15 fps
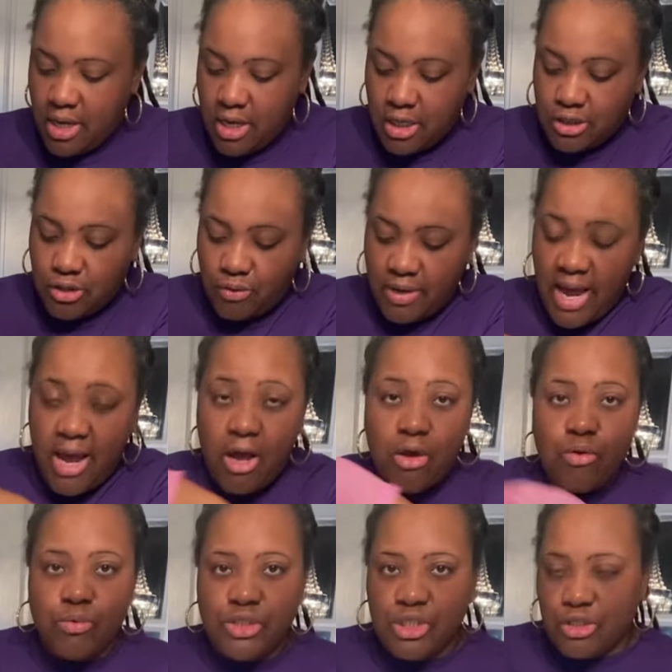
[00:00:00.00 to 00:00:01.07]
So now
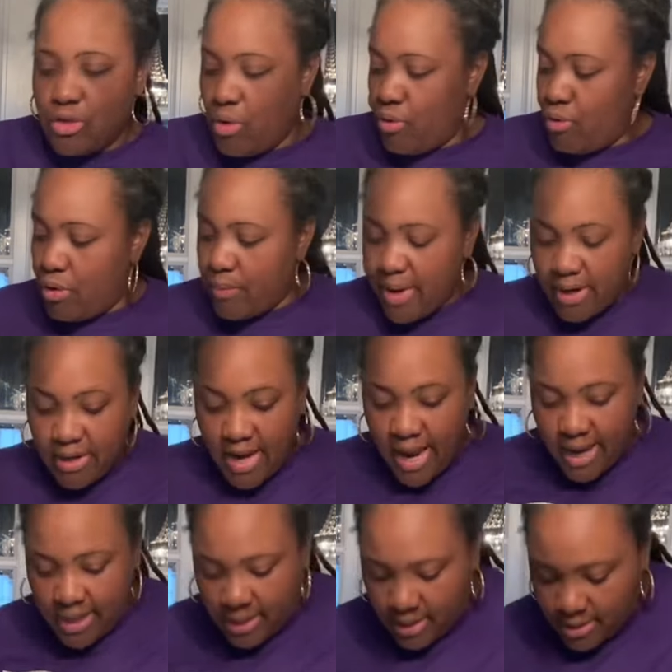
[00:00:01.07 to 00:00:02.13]
we just gonna go around the cake.